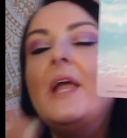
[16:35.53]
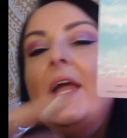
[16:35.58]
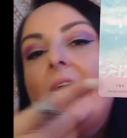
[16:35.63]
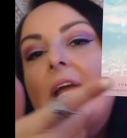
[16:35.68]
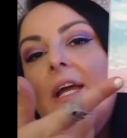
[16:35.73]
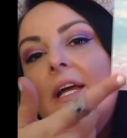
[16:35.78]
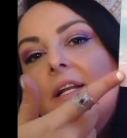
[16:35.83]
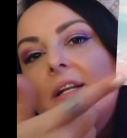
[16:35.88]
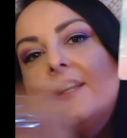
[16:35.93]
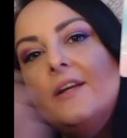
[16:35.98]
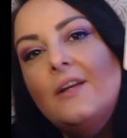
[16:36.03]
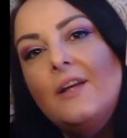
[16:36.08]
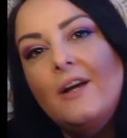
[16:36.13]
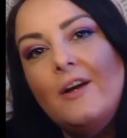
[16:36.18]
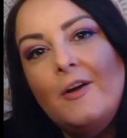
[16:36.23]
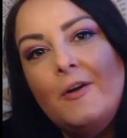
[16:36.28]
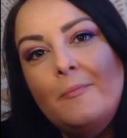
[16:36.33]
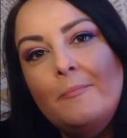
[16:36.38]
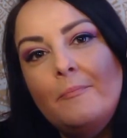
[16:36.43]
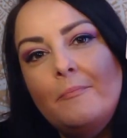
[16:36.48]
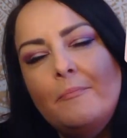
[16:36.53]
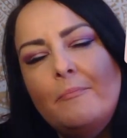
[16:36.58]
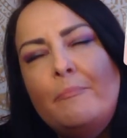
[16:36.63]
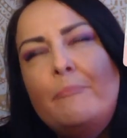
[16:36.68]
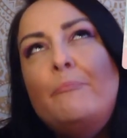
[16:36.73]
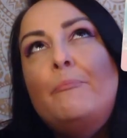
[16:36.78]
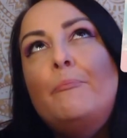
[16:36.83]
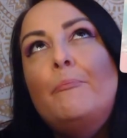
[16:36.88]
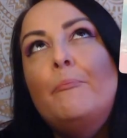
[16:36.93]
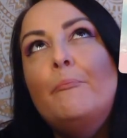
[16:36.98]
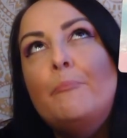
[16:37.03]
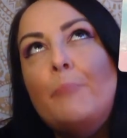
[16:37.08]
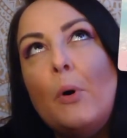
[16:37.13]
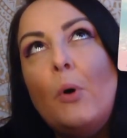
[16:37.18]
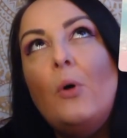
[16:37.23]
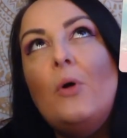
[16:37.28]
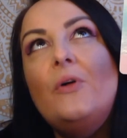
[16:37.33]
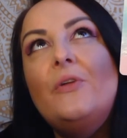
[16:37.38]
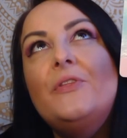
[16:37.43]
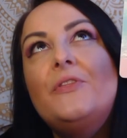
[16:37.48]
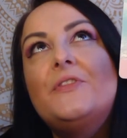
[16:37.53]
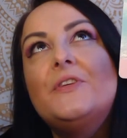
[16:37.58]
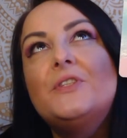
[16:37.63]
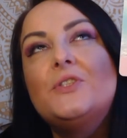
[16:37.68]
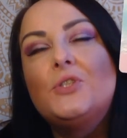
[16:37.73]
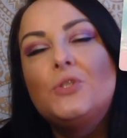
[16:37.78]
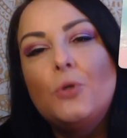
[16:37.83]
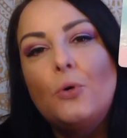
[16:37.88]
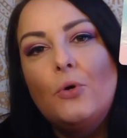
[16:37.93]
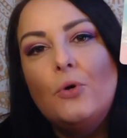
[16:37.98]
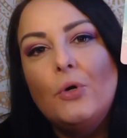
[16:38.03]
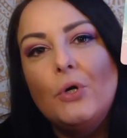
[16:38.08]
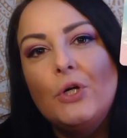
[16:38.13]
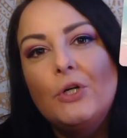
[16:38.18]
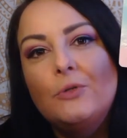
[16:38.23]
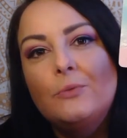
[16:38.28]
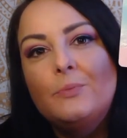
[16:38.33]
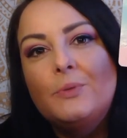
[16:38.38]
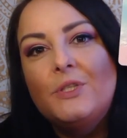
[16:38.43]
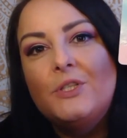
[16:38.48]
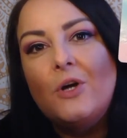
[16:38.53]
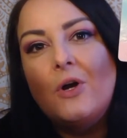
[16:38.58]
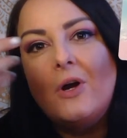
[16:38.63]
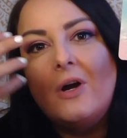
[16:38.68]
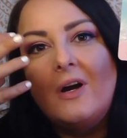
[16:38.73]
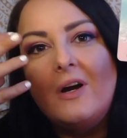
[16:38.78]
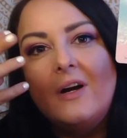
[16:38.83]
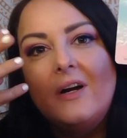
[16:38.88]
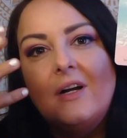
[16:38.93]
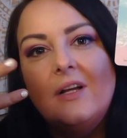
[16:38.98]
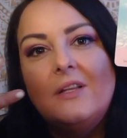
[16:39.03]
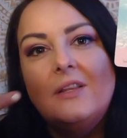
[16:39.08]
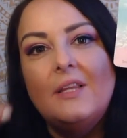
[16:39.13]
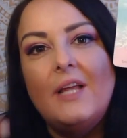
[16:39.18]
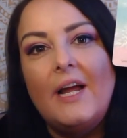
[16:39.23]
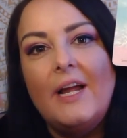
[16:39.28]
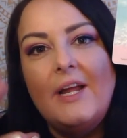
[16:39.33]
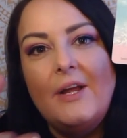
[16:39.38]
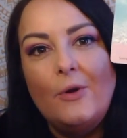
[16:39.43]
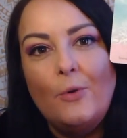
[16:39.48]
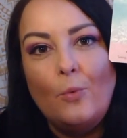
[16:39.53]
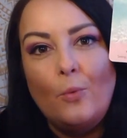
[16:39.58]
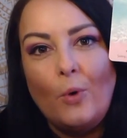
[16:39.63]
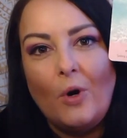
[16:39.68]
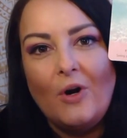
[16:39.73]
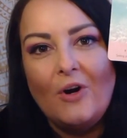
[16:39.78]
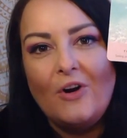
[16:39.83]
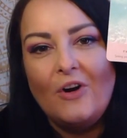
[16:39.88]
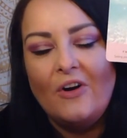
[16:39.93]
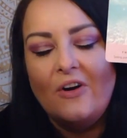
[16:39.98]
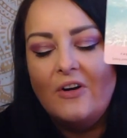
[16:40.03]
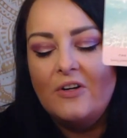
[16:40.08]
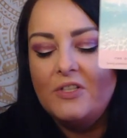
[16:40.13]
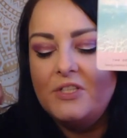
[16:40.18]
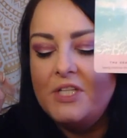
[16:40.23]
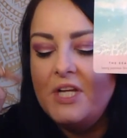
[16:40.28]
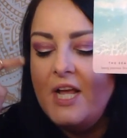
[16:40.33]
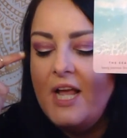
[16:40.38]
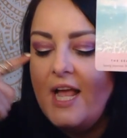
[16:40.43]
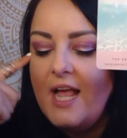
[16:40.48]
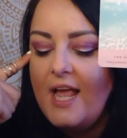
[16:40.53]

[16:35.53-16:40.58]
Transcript: And um, both soul groups are light workers.